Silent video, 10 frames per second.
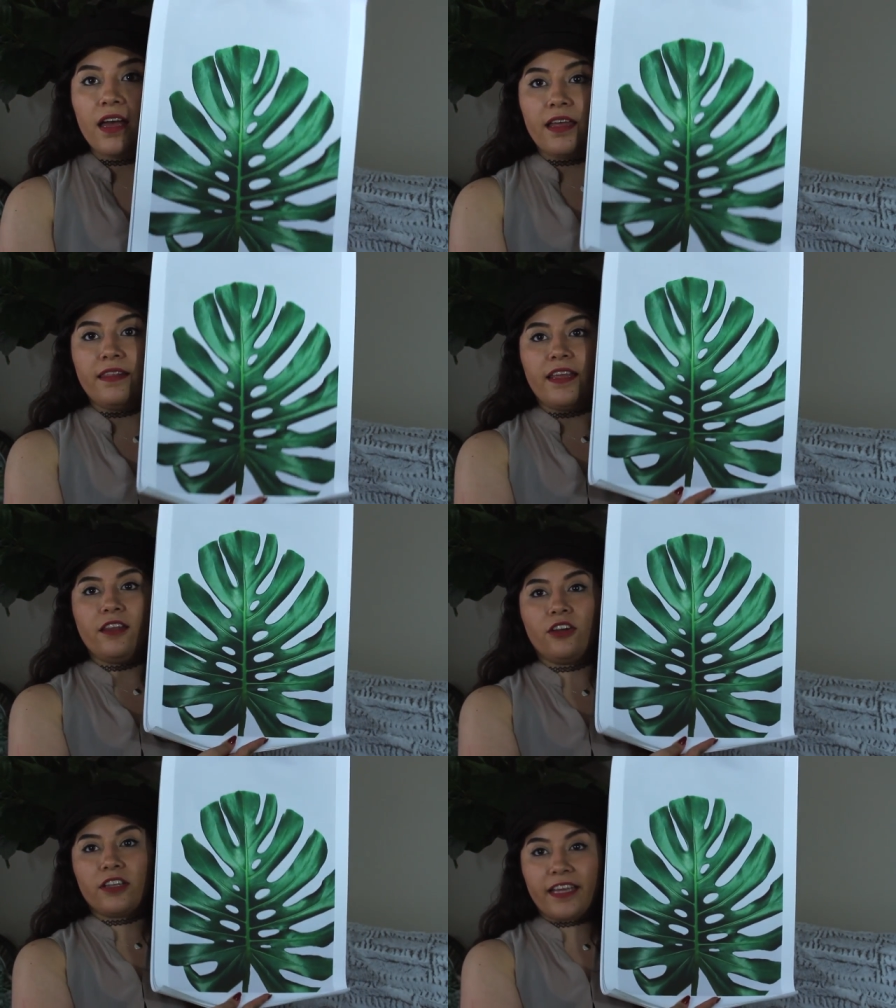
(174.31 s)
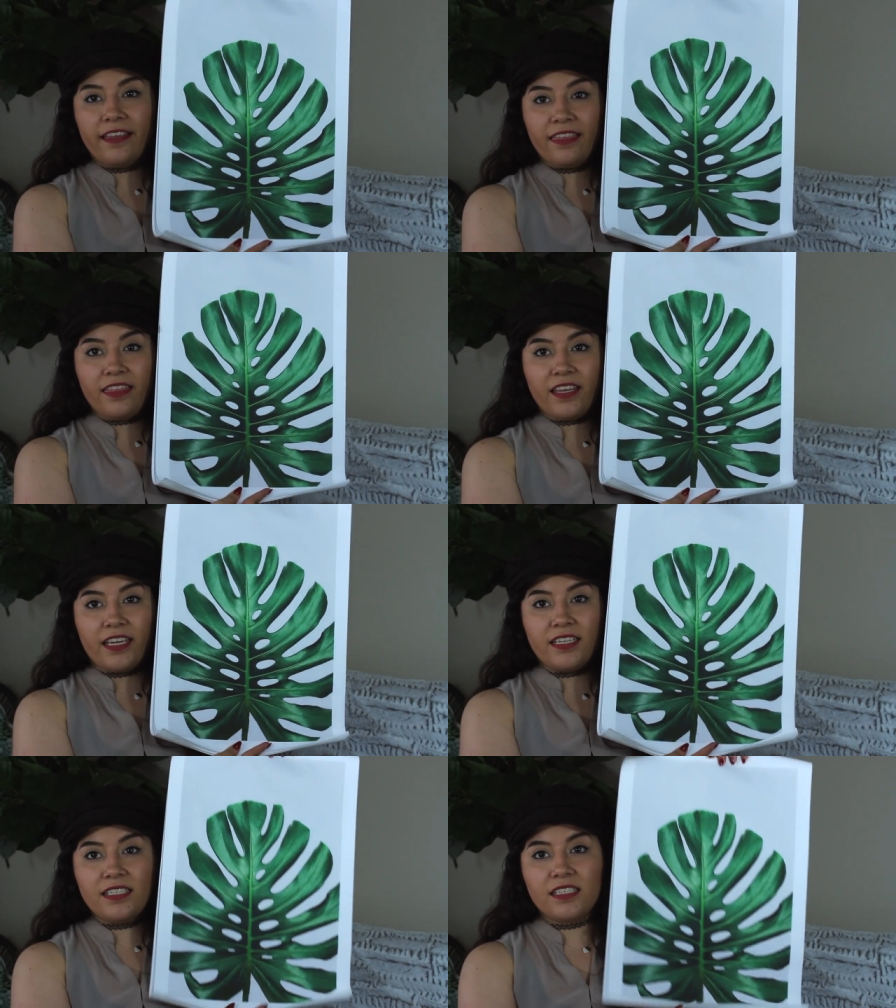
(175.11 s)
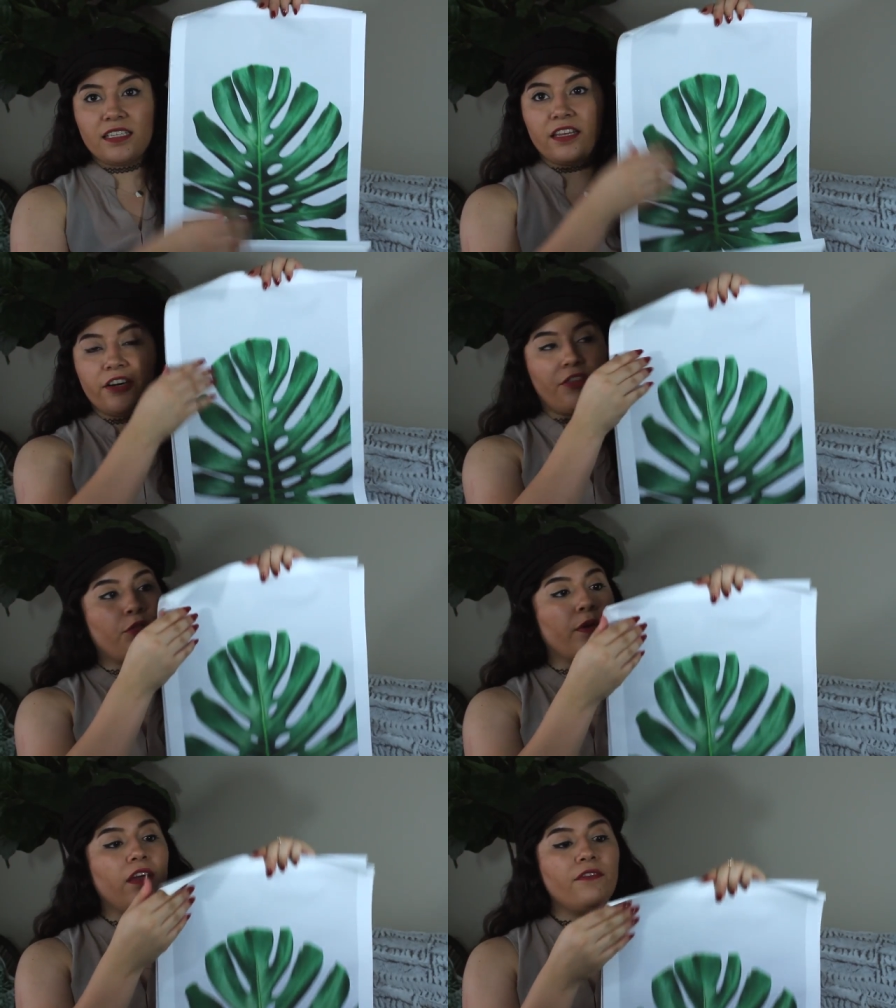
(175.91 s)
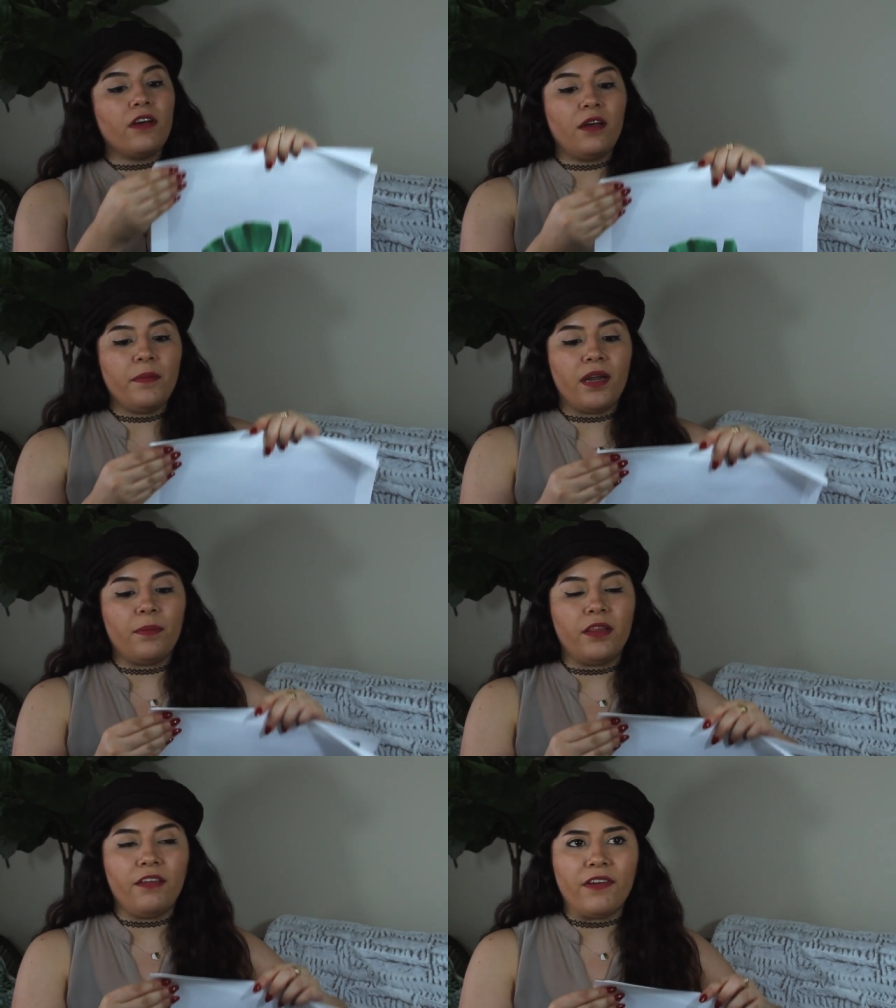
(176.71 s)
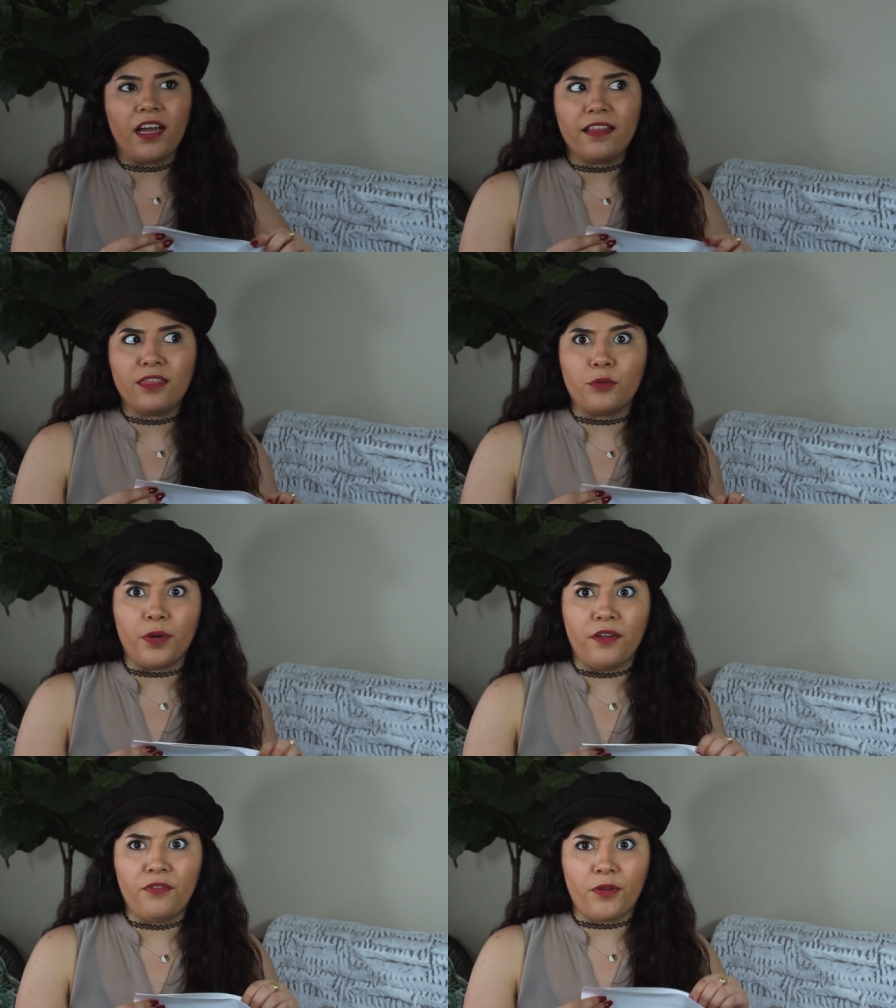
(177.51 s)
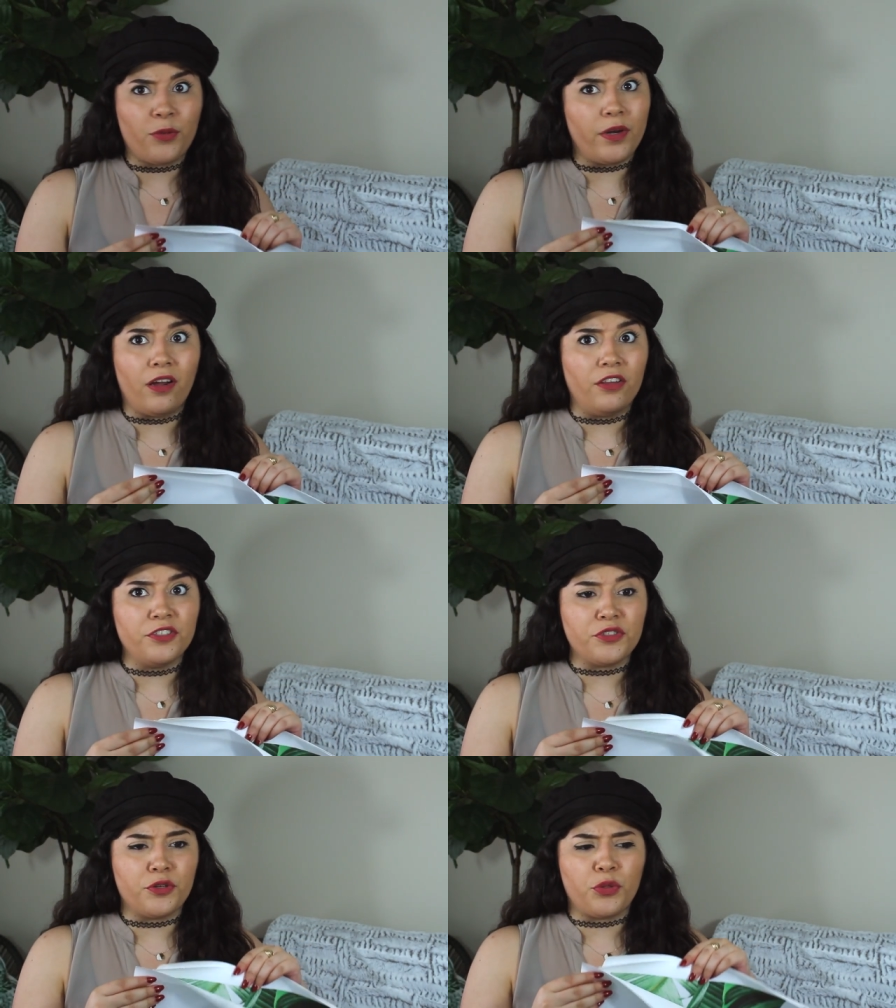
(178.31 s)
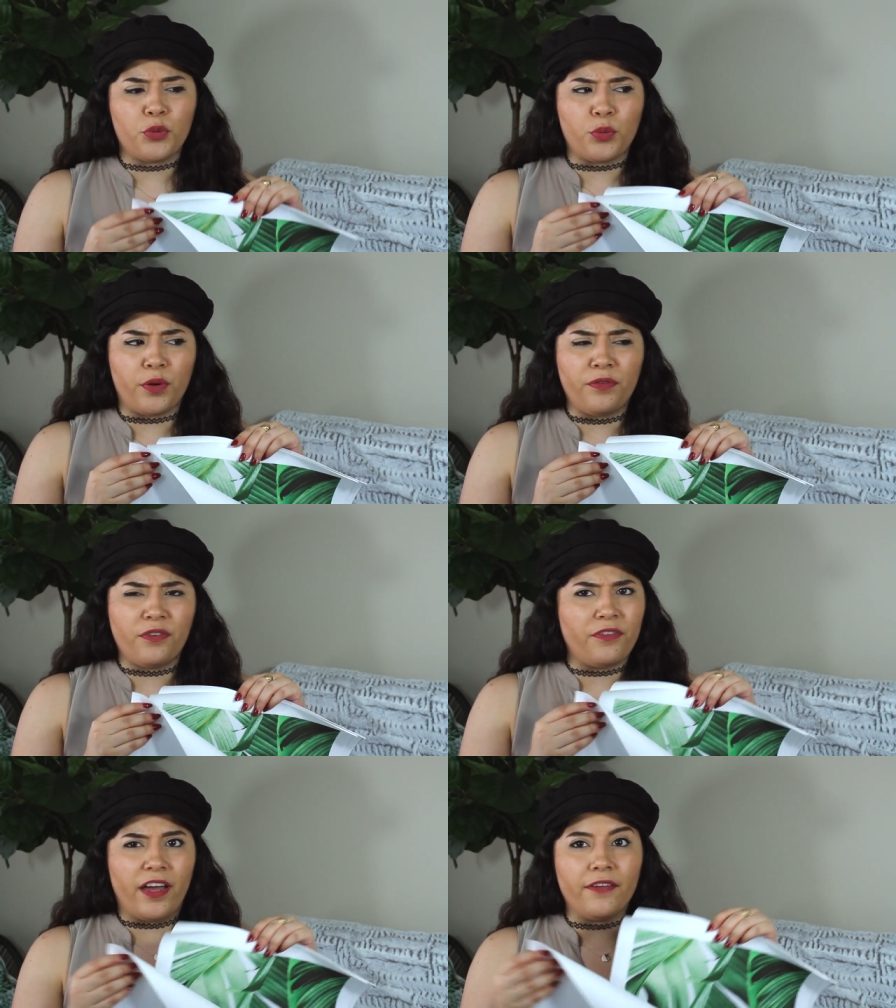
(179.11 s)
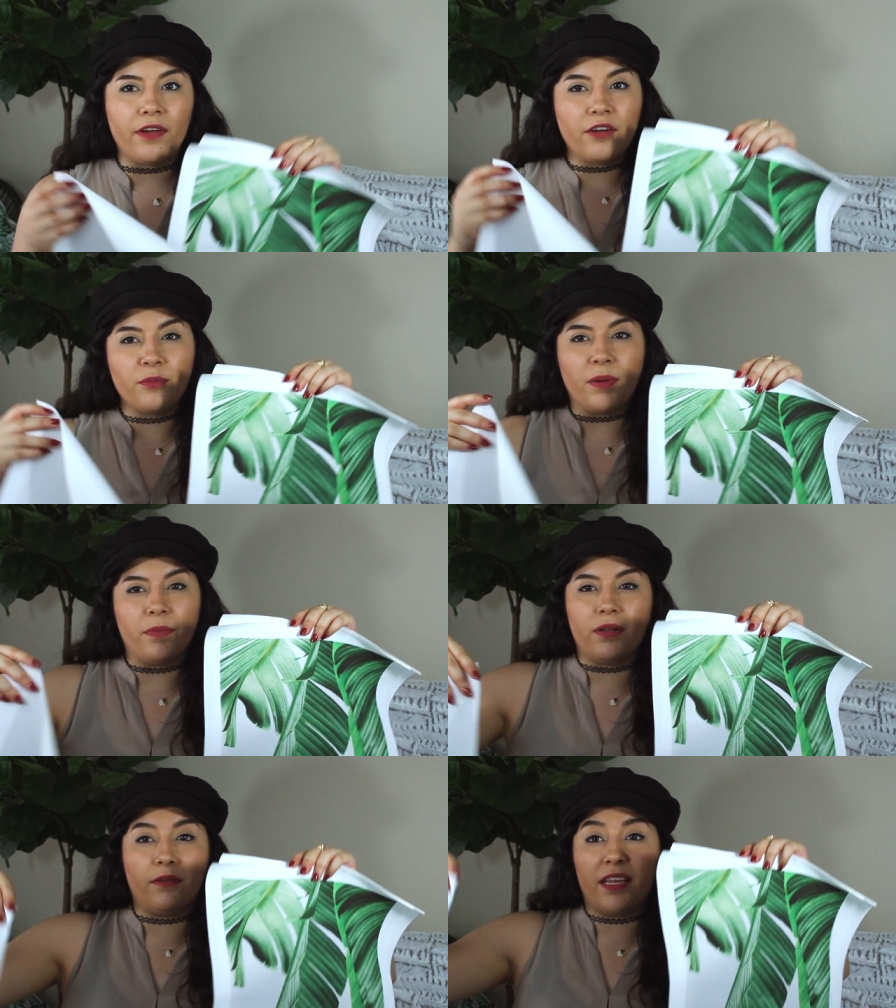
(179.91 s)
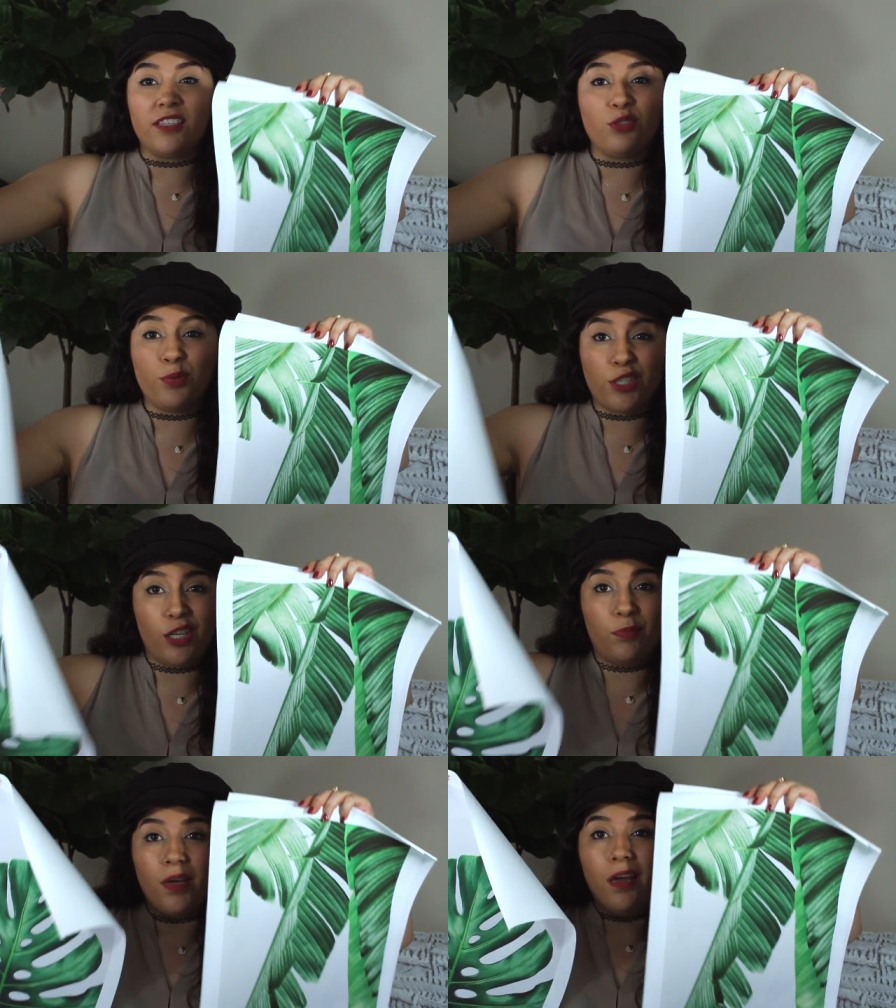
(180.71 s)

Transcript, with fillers: and they look like this. There are three of them and I believe I got three for $3 or three for five. I don't remember, they're like super cheap.